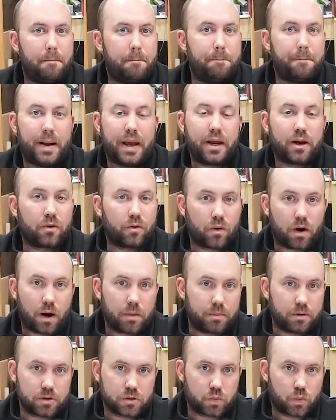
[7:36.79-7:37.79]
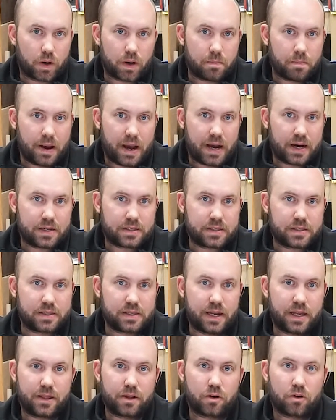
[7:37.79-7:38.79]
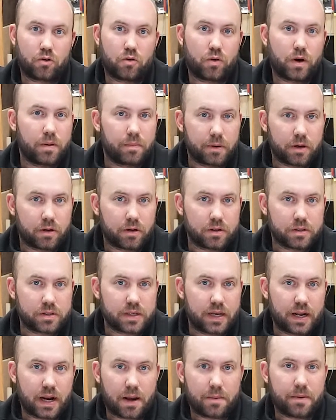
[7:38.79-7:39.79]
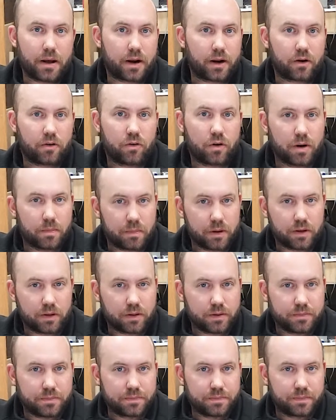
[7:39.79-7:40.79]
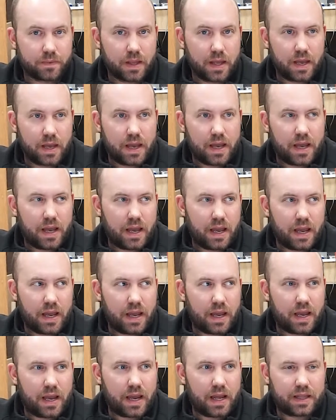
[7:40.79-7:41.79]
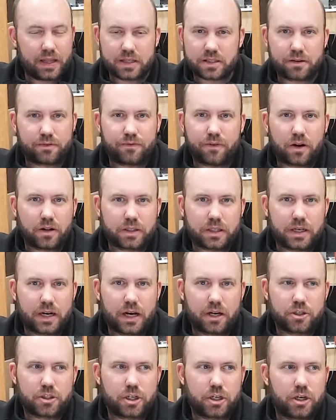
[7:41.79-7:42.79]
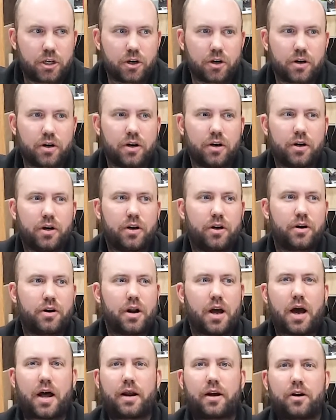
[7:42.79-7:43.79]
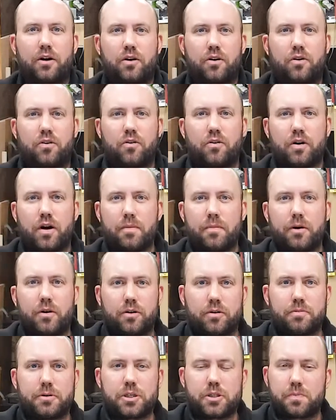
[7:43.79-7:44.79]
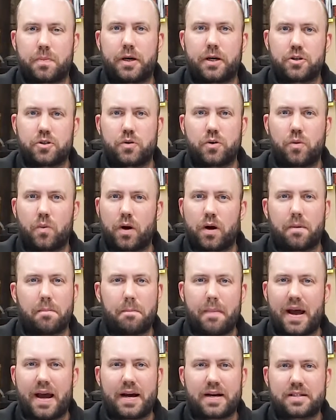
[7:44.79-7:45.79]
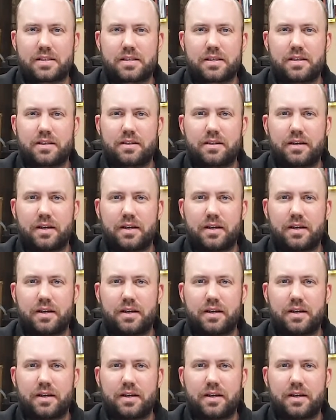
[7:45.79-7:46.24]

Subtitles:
bank robbers wear masks and they're criminals and I'm not a criminal. And that's a faulty analogy. You're not a criminal just because you wear a mask,